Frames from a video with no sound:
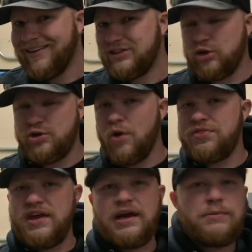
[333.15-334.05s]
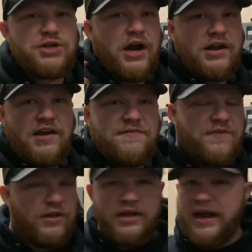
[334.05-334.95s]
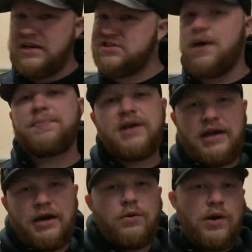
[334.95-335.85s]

So don't think I'm trying to affiliate something here